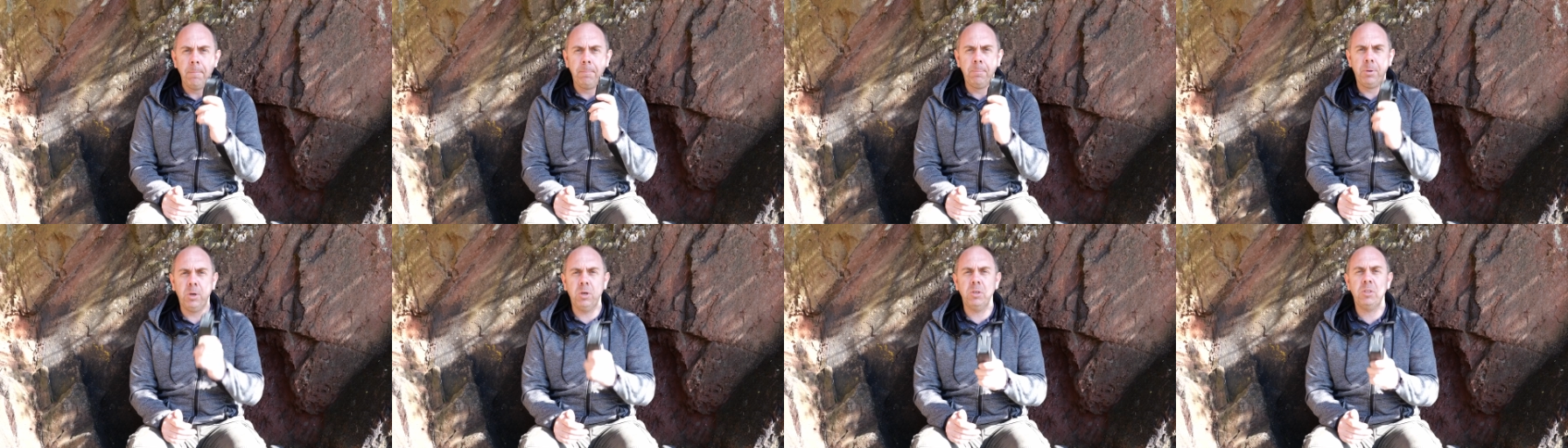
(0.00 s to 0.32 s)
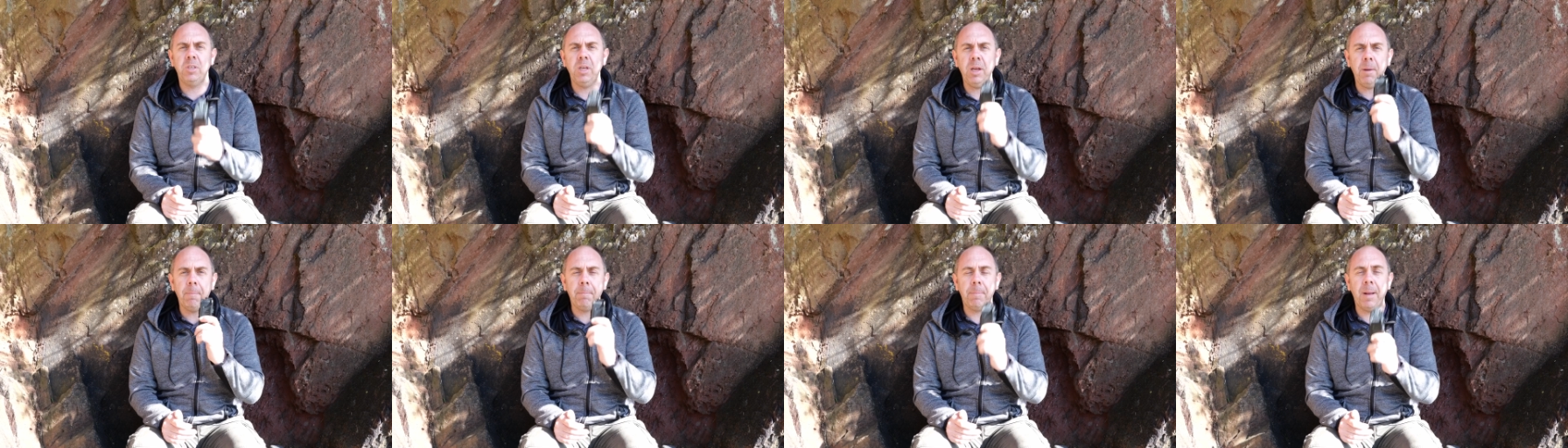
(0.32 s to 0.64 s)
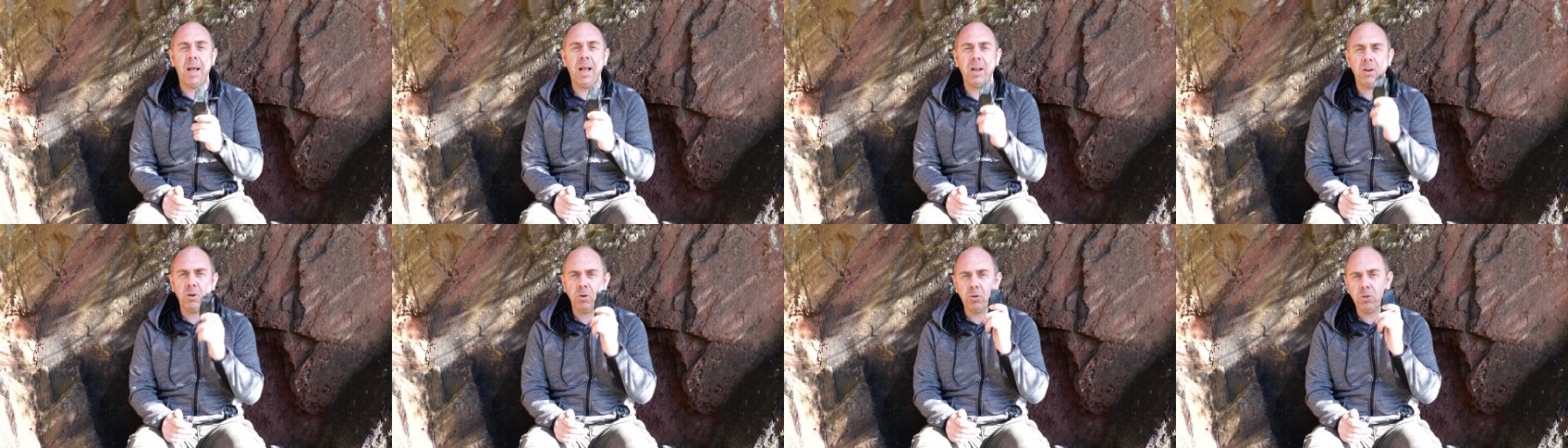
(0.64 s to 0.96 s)
put it
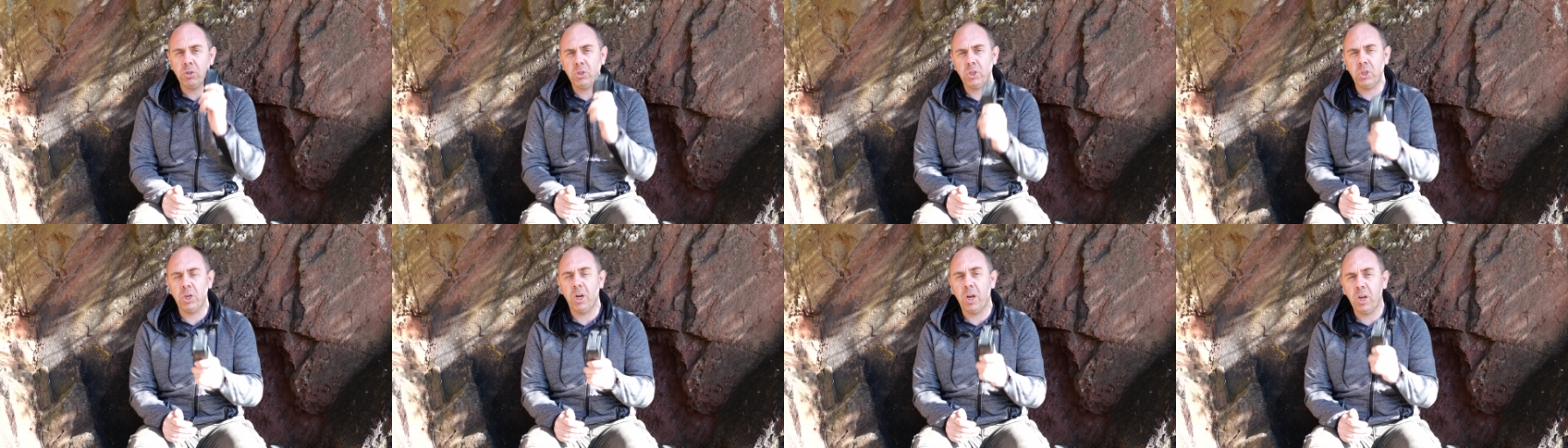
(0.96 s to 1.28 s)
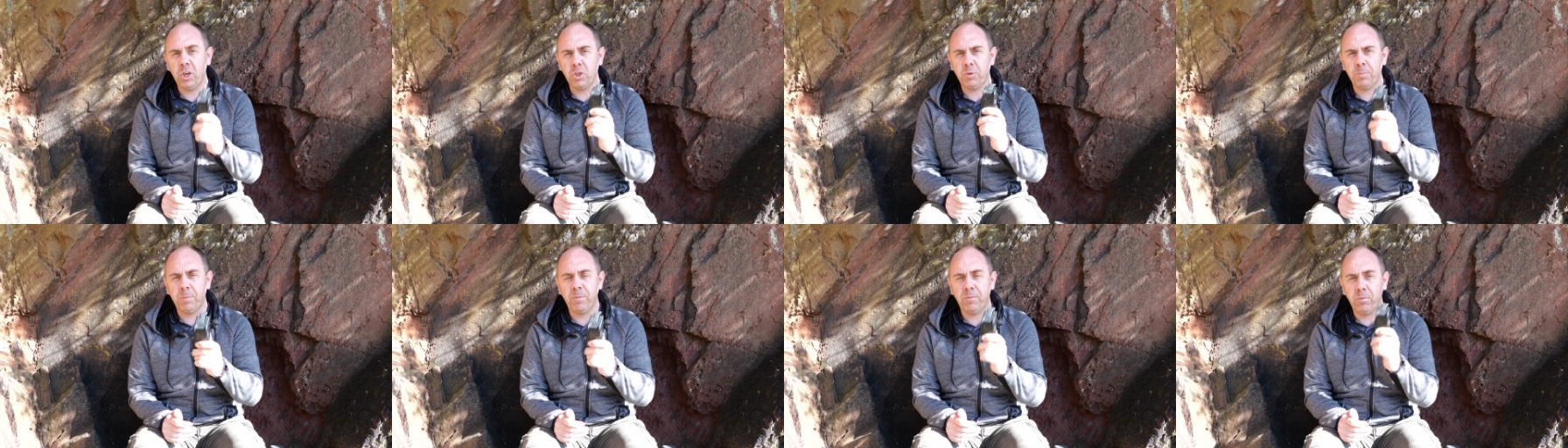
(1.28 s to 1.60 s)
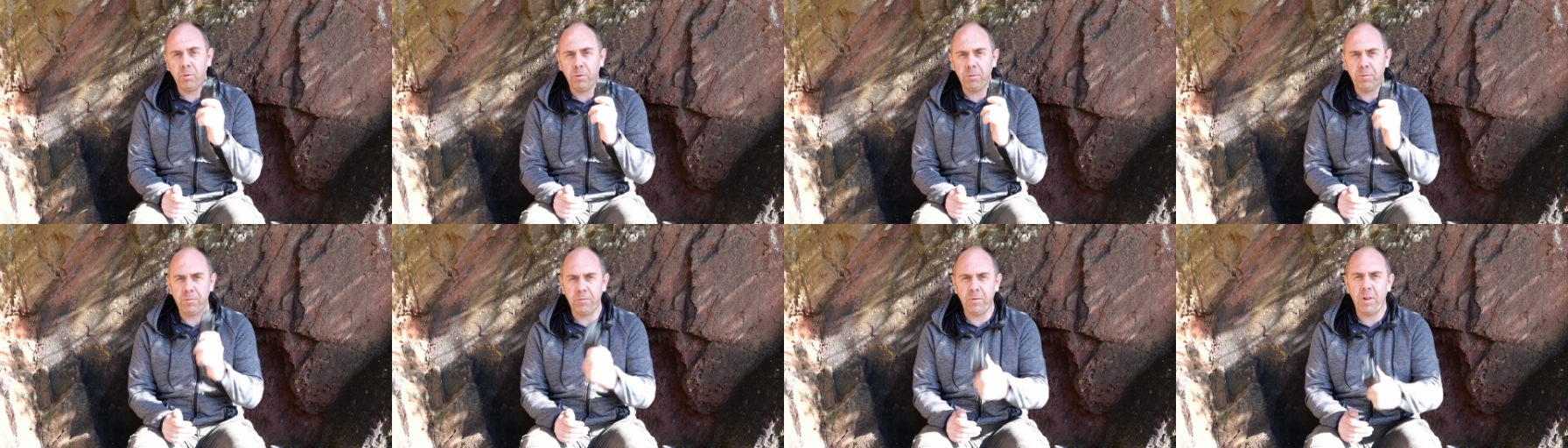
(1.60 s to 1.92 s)
back on charge
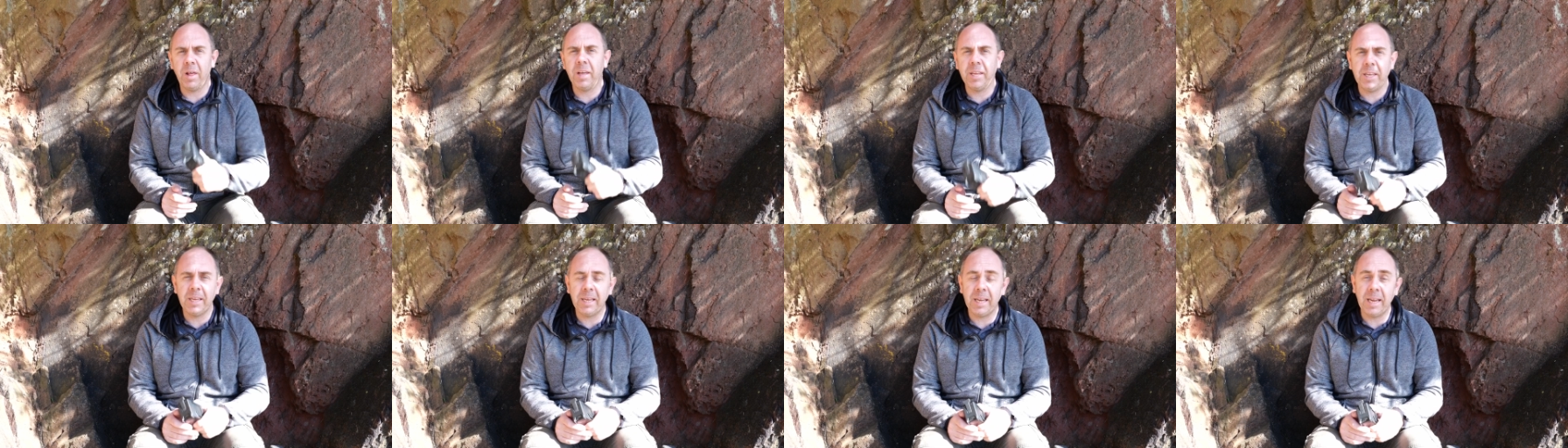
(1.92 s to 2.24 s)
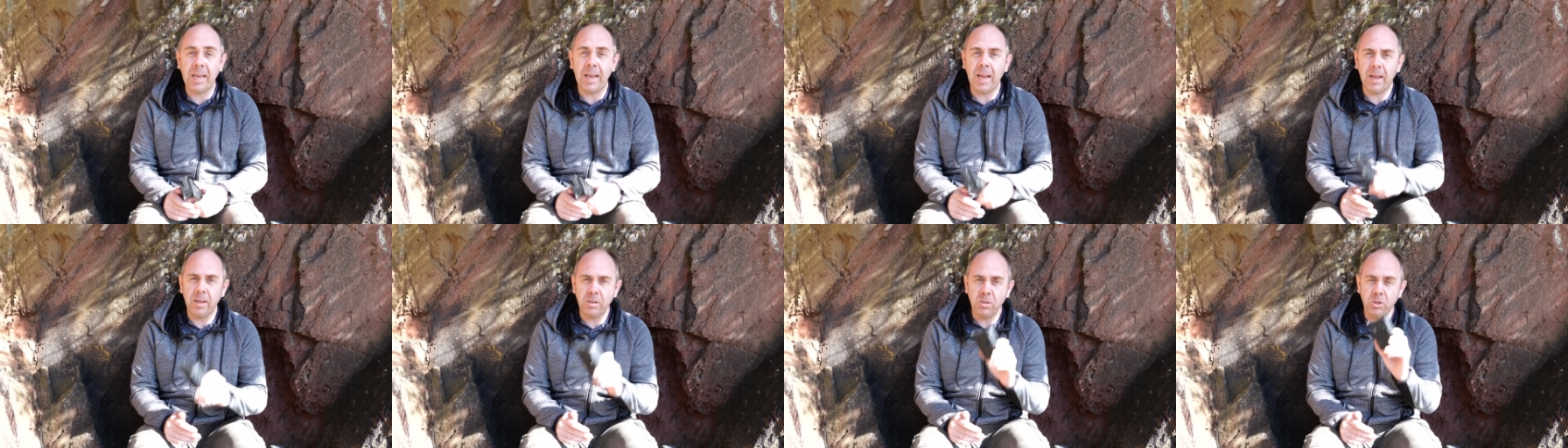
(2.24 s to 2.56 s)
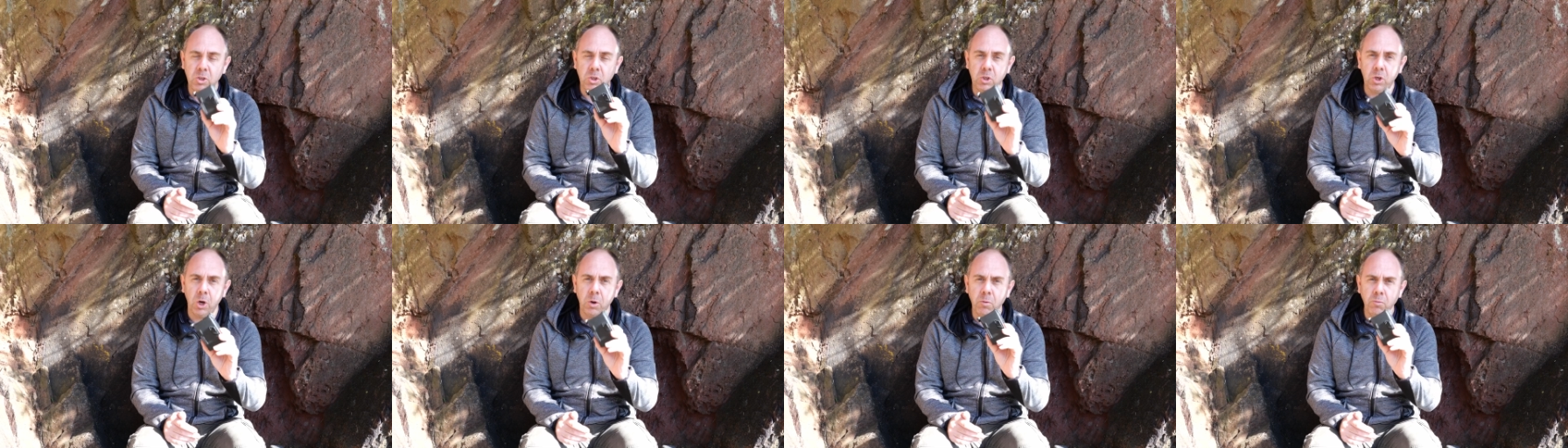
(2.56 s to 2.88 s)
before flying it
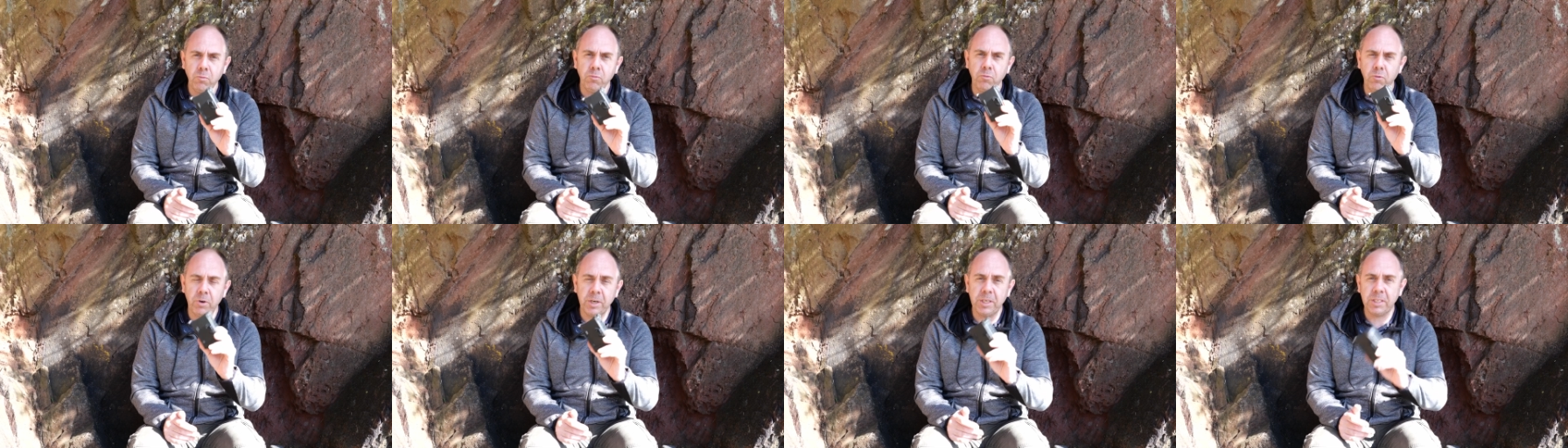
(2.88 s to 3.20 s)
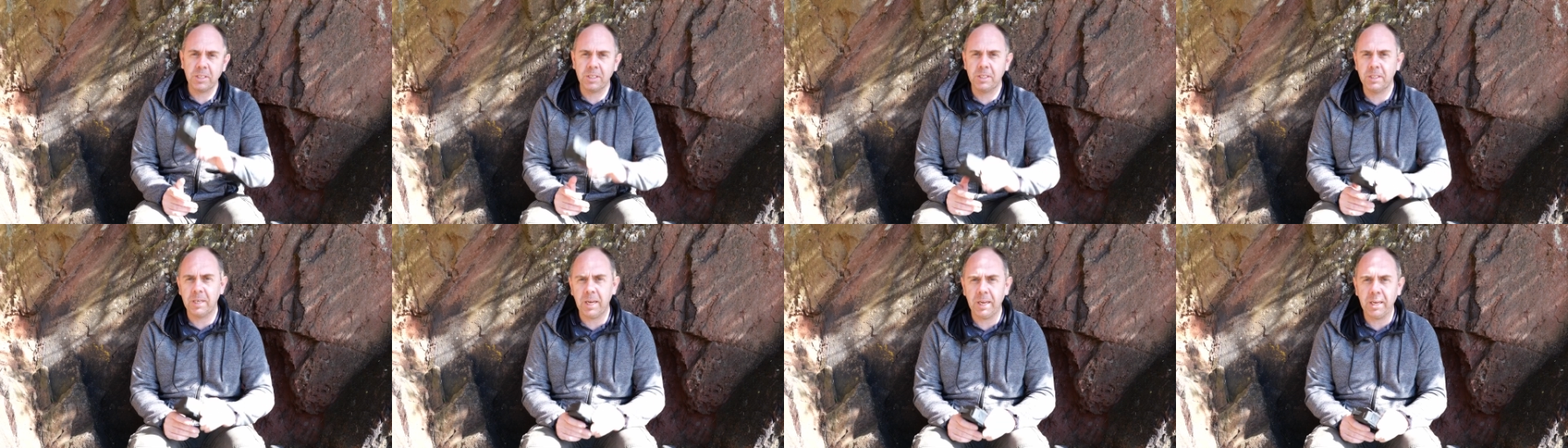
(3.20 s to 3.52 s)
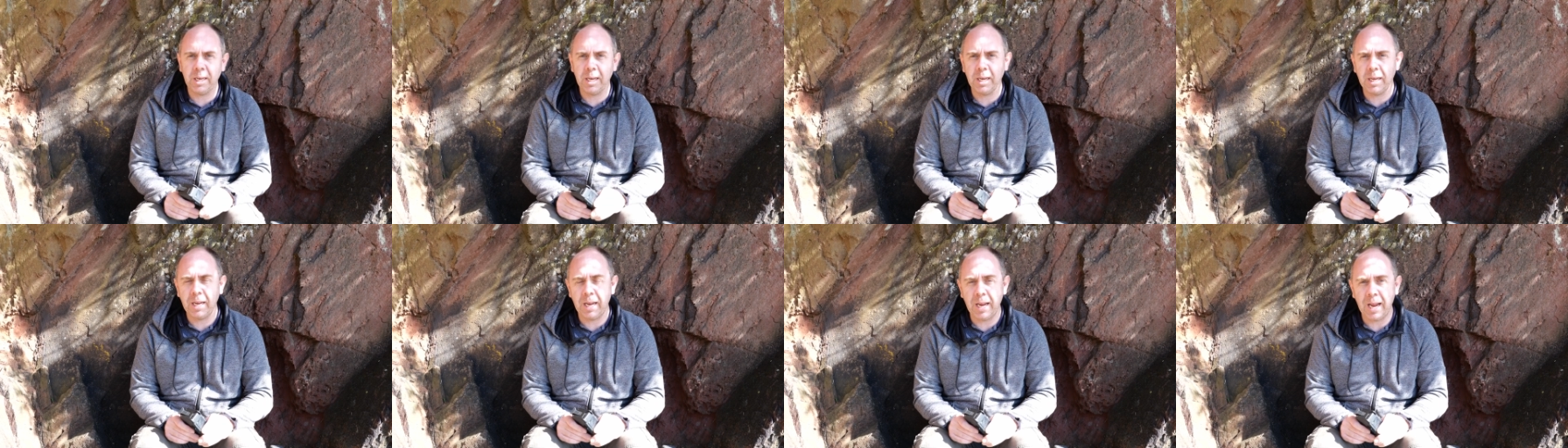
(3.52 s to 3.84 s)
and don't risk
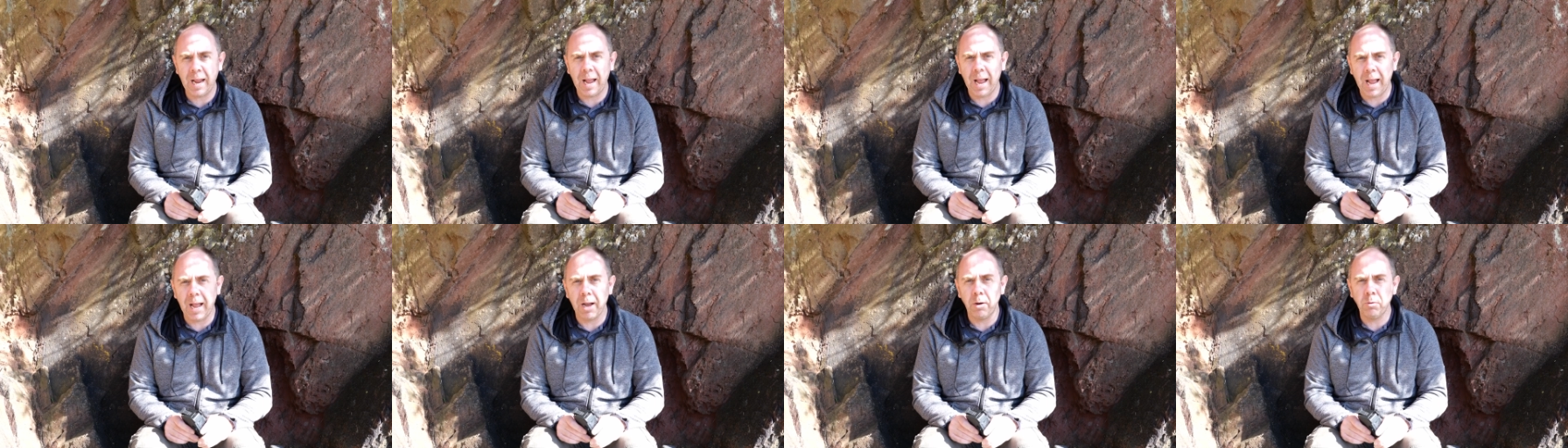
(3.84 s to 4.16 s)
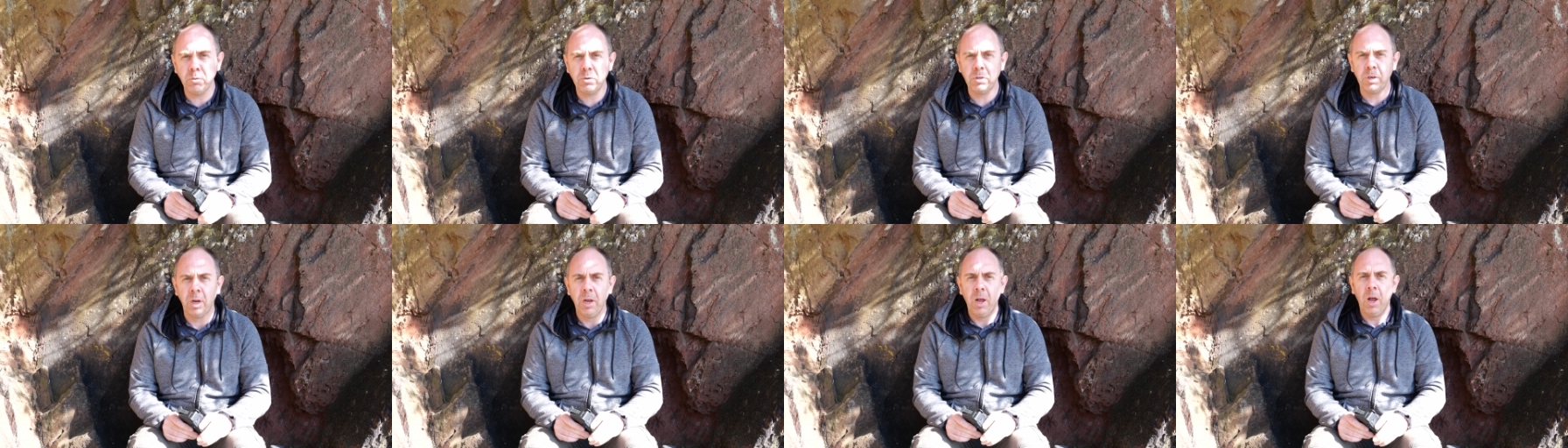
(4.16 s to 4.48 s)
taking it out